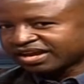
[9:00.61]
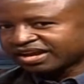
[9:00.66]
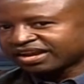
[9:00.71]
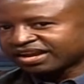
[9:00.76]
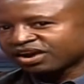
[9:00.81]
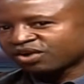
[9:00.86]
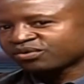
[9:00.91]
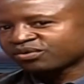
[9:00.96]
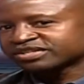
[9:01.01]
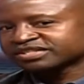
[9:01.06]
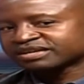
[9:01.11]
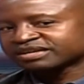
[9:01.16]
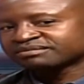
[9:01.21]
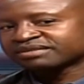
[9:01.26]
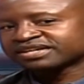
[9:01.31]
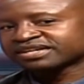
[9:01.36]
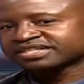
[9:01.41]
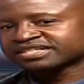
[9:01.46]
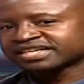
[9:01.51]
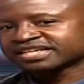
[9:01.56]
Now, when
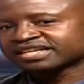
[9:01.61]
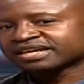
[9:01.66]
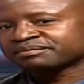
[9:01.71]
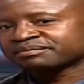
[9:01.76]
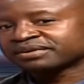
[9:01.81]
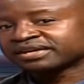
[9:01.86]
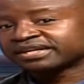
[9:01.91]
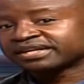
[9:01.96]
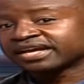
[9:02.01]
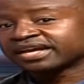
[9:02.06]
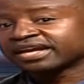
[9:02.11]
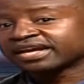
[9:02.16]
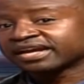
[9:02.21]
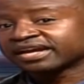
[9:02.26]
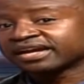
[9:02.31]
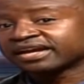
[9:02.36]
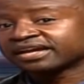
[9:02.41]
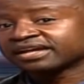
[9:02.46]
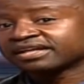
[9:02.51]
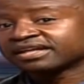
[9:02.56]
somebody set up a
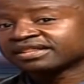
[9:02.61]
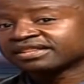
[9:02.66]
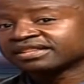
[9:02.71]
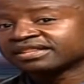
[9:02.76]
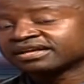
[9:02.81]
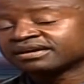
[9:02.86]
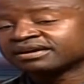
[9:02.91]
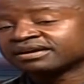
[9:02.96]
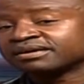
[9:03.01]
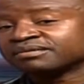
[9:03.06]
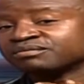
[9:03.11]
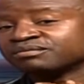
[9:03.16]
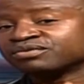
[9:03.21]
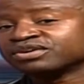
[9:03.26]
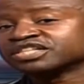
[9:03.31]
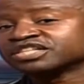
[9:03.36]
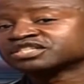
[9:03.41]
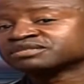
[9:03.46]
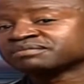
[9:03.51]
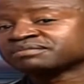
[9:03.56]
daycare, the
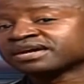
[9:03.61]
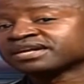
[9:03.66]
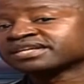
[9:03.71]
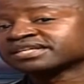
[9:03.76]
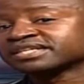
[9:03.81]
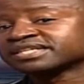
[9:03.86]
municipalities